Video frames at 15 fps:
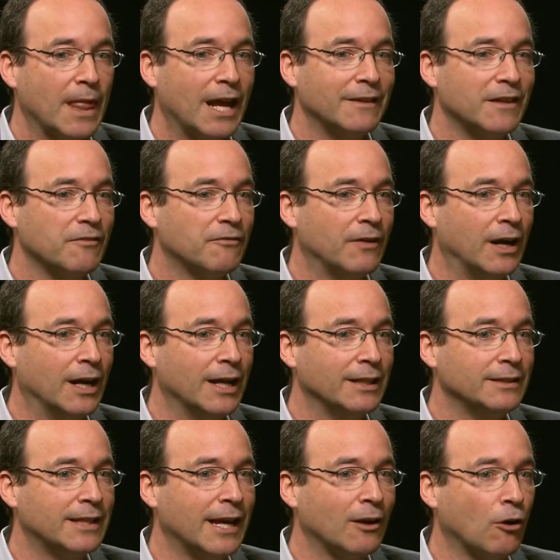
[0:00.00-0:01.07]
And they
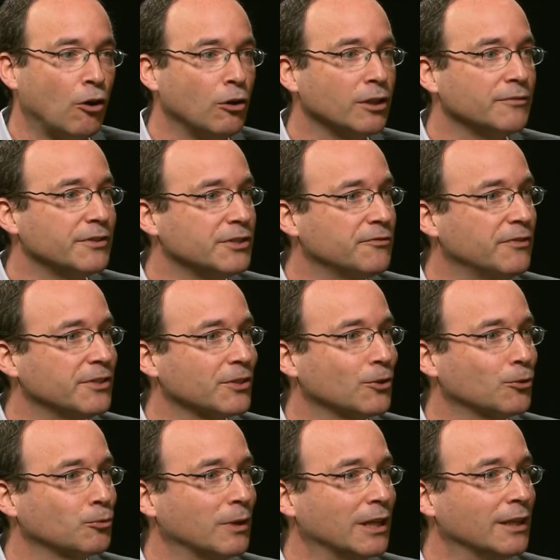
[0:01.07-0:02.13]
find that all of his
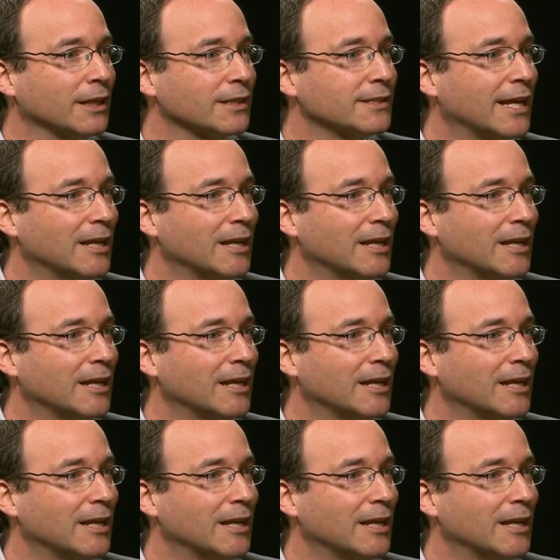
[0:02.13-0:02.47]
physical relics